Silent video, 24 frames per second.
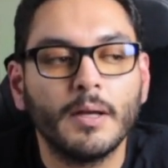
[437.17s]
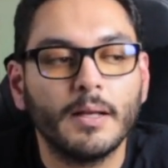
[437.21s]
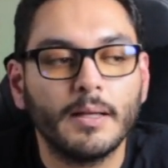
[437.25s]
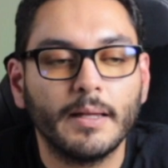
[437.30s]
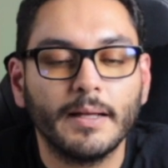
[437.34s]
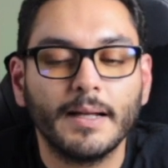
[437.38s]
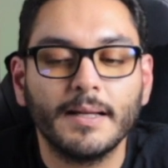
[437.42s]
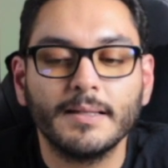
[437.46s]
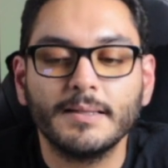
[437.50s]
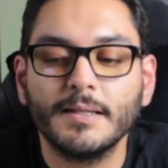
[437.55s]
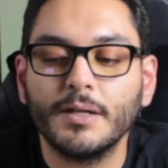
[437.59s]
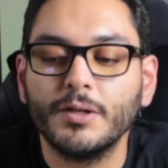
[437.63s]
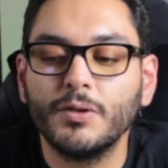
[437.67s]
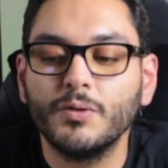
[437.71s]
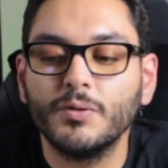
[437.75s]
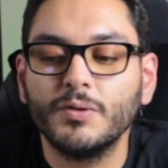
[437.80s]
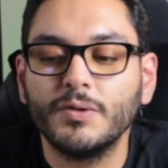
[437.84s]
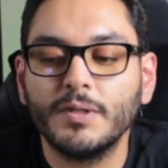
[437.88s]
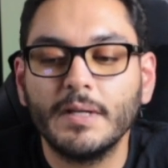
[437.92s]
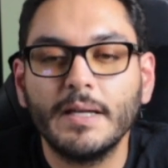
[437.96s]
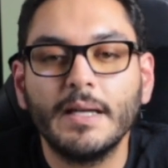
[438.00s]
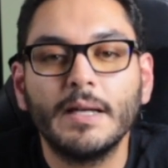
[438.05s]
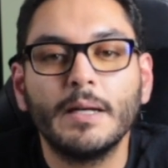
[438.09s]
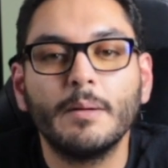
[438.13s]
Like I said, you
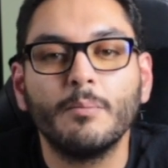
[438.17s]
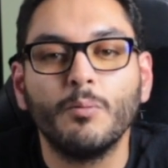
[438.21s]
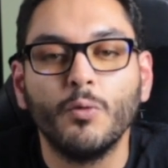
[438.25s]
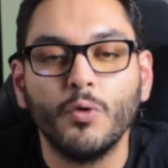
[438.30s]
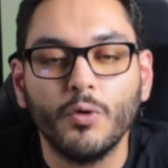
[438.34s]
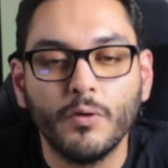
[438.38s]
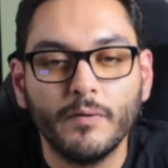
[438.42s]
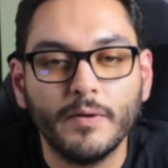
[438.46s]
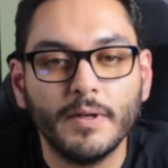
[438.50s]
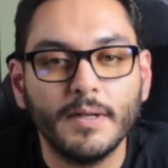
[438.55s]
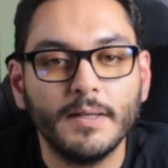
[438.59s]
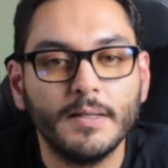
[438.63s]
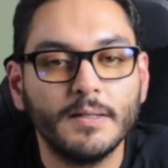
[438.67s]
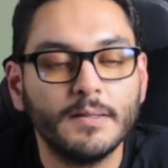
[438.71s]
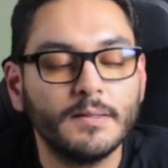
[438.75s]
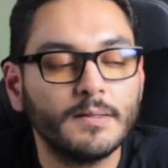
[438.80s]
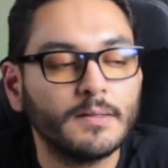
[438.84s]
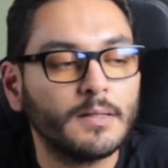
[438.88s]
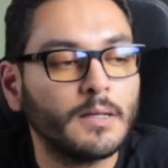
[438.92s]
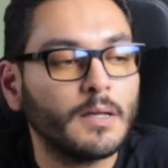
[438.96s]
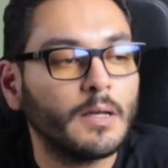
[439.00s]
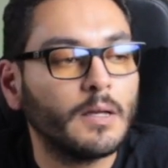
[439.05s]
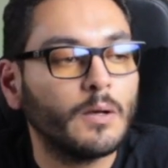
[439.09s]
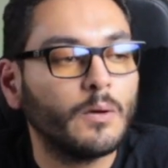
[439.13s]
see it in
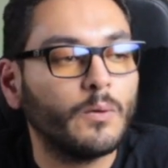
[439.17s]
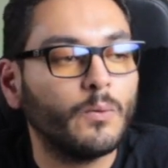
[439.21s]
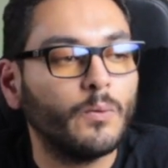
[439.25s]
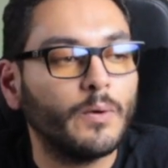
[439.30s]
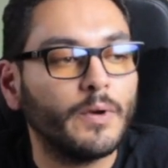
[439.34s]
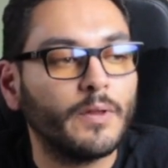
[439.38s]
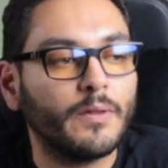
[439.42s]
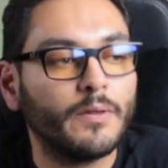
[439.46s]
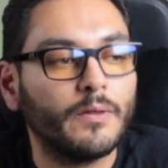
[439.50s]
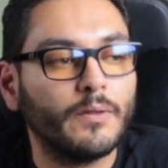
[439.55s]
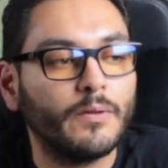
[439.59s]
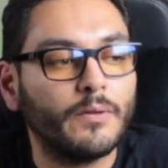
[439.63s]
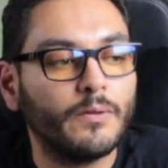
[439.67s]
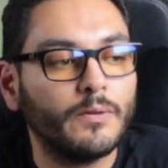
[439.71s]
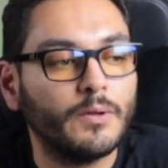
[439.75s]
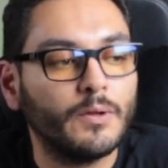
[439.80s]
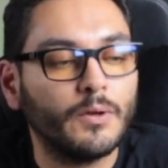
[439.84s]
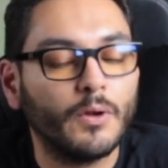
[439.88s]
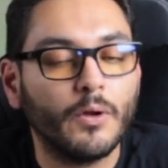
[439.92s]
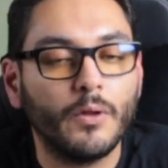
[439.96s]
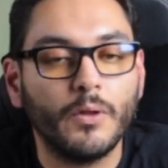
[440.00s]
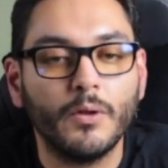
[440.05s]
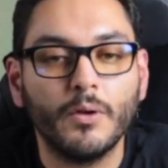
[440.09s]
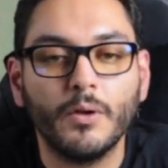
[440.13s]
movies with, you
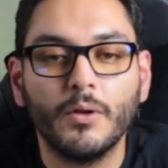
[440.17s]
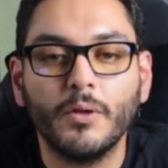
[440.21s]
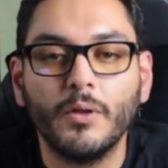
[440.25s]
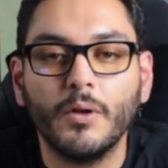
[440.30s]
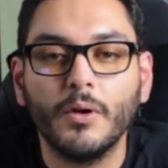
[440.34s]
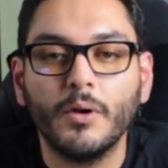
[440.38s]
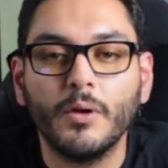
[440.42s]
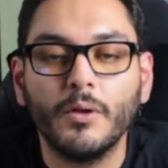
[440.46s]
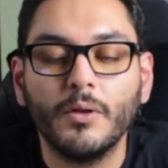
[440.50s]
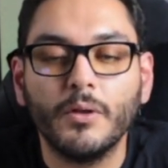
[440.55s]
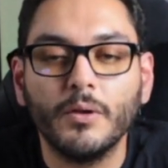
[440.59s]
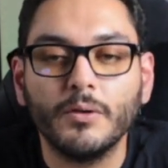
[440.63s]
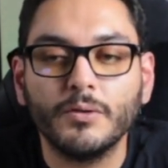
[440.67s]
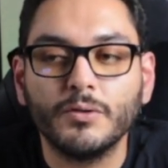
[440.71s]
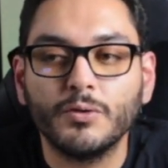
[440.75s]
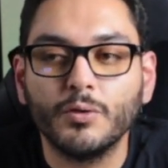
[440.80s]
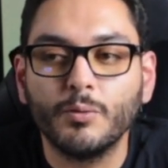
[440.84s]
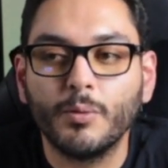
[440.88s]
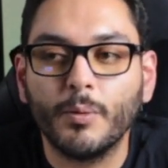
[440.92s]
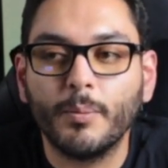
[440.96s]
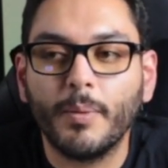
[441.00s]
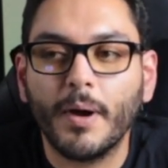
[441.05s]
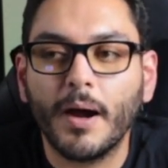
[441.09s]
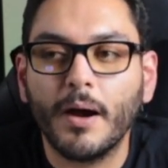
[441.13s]
know, the
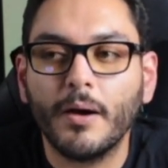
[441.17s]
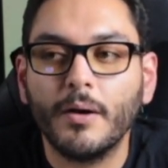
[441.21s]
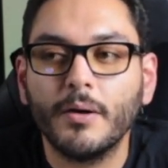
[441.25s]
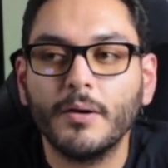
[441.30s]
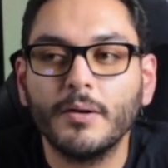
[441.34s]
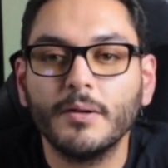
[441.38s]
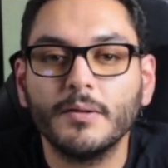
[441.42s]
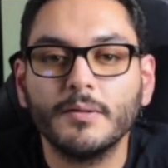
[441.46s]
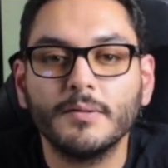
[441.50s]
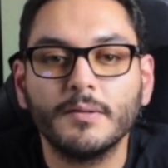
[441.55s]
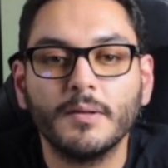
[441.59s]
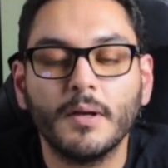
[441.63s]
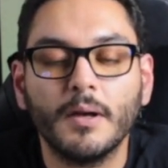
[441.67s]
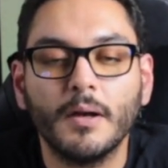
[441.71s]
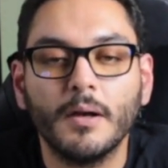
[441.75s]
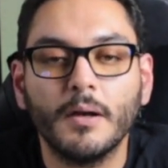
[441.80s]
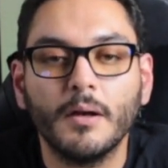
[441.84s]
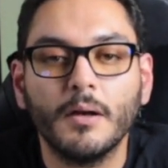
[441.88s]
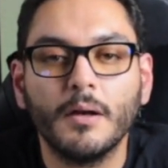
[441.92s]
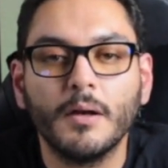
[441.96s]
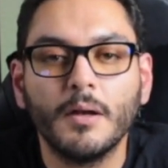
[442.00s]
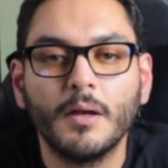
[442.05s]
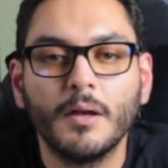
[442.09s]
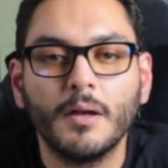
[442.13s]

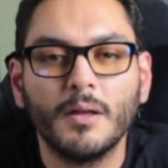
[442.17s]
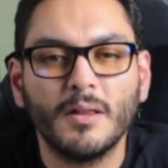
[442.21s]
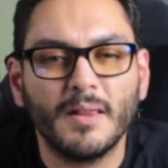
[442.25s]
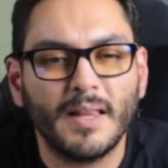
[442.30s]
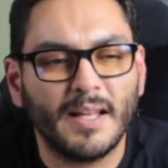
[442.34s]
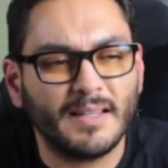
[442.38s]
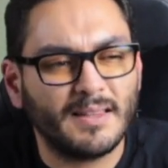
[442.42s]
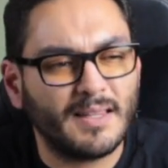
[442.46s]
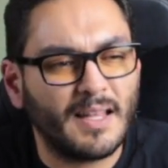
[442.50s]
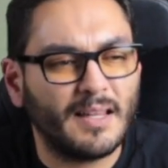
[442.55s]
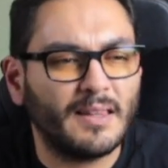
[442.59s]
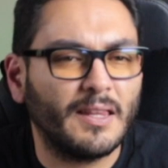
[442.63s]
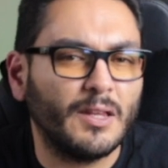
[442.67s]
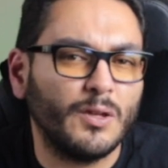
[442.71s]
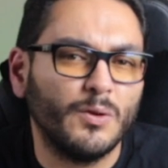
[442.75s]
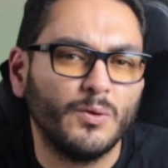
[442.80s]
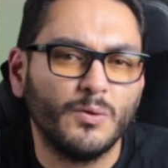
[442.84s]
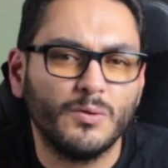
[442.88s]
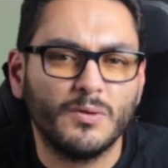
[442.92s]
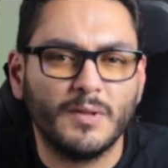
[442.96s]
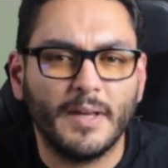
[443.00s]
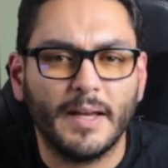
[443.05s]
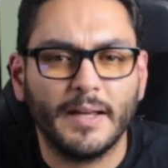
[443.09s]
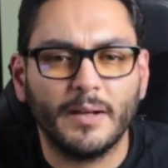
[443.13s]
superpowers, like that they
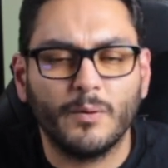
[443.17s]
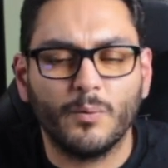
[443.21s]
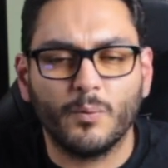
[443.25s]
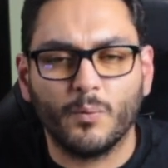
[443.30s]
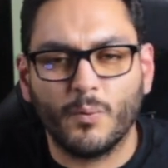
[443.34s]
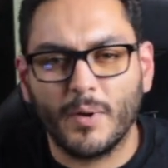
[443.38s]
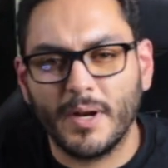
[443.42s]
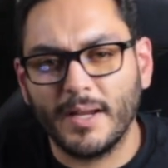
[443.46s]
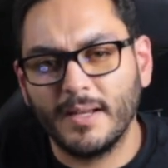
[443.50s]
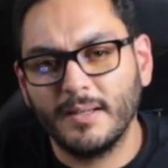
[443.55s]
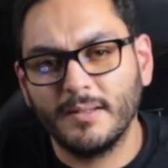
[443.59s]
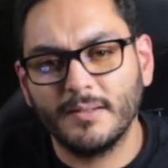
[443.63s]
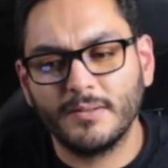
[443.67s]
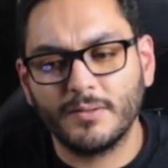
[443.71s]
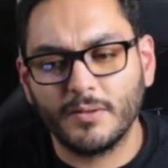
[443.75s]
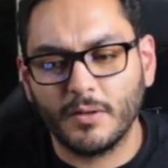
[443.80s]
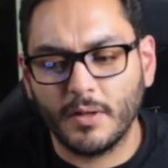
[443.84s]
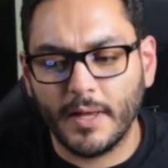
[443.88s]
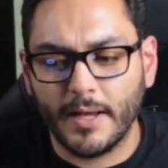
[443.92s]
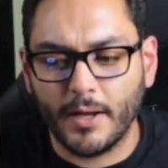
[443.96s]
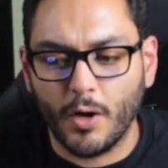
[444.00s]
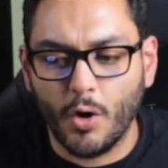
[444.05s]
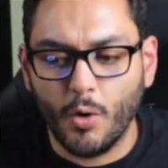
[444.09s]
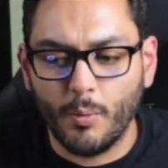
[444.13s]
use like rings to
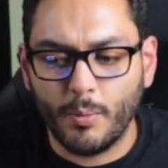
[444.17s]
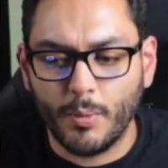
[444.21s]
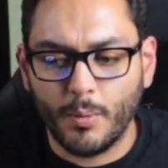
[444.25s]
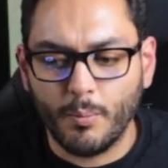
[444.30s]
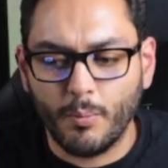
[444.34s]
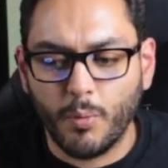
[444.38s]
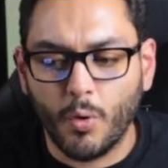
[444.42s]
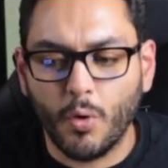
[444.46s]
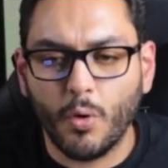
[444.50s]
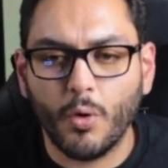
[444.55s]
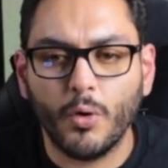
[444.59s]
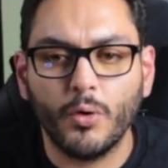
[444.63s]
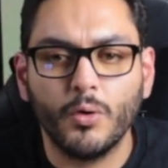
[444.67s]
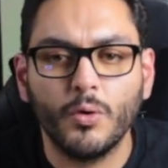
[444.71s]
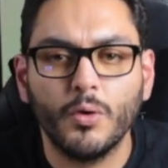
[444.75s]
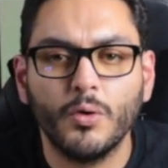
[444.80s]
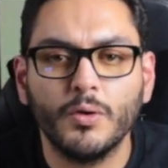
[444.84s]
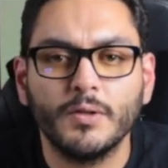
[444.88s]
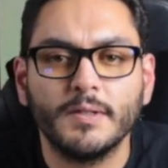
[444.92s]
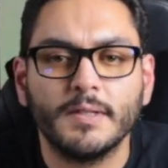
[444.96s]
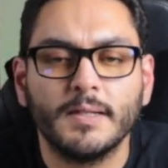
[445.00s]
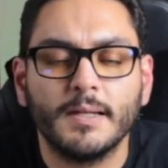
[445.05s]
like open portals.